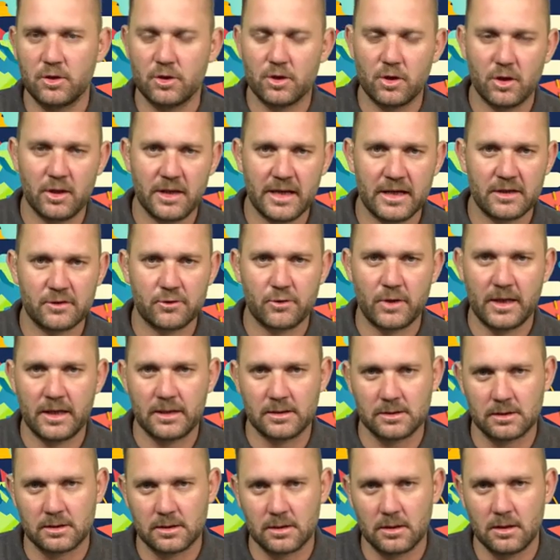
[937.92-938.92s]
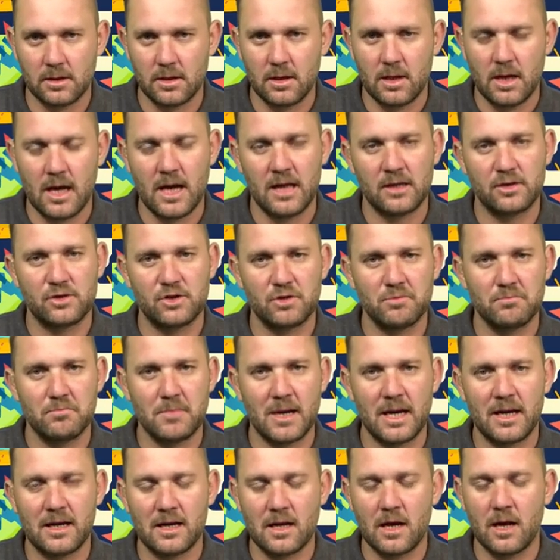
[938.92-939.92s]
to collect rent and to
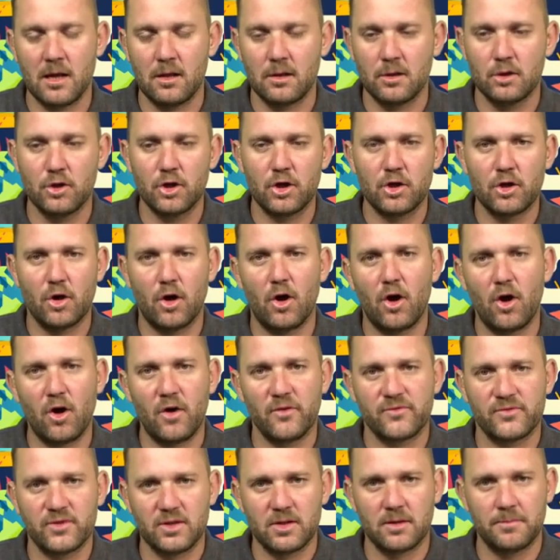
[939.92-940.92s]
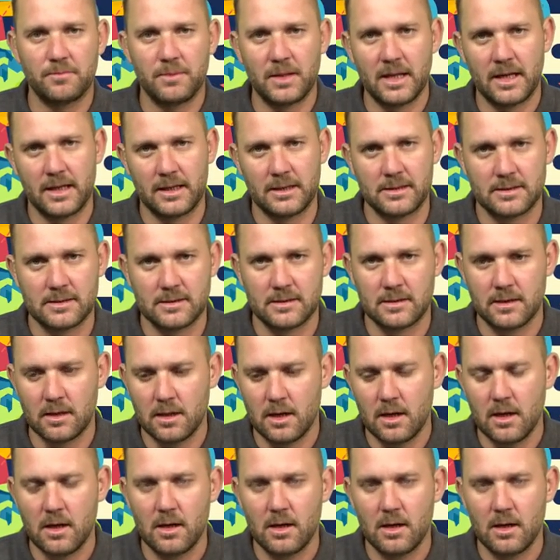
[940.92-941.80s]
look after the place,